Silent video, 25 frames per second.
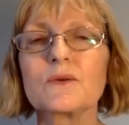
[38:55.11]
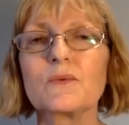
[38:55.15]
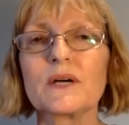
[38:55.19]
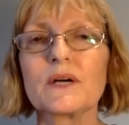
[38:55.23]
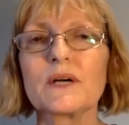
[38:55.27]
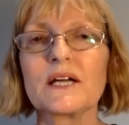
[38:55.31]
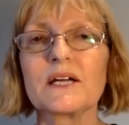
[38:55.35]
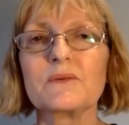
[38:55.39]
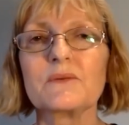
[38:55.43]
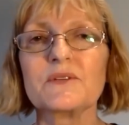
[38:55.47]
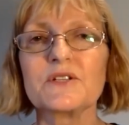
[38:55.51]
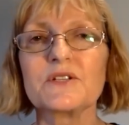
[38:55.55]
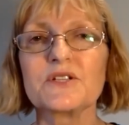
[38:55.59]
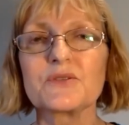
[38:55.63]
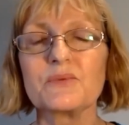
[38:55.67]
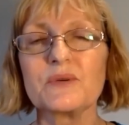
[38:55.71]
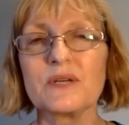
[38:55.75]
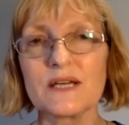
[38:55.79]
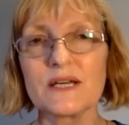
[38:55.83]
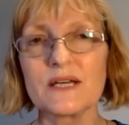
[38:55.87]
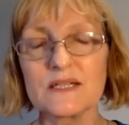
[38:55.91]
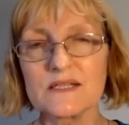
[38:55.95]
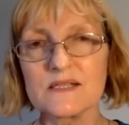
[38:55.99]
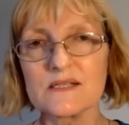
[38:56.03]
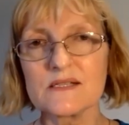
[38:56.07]
a way in which
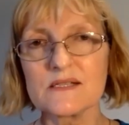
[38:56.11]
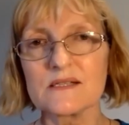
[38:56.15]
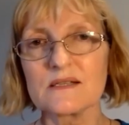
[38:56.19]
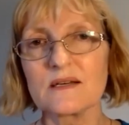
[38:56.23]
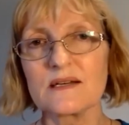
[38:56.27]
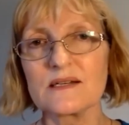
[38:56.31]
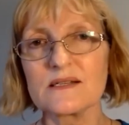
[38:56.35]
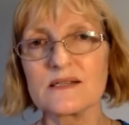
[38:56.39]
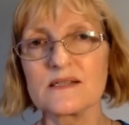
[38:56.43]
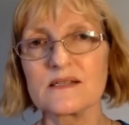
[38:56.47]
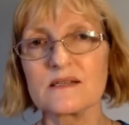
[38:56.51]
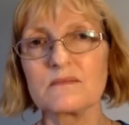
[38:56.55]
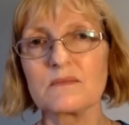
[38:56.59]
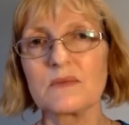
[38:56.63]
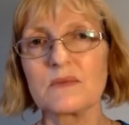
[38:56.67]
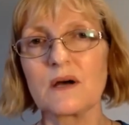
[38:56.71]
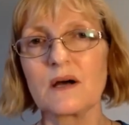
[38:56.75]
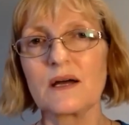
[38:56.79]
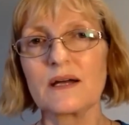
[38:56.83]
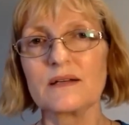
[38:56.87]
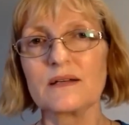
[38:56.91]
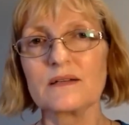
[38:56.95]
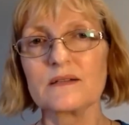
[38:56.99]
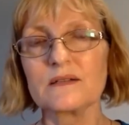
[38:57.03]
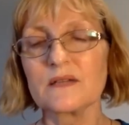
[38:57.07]
we exercise the
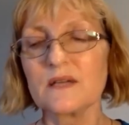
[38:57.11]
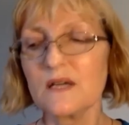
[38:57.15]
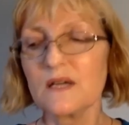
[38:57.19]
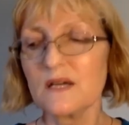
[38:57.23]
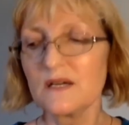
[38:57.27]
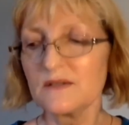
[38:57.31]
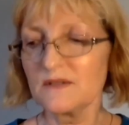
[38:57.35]
mind,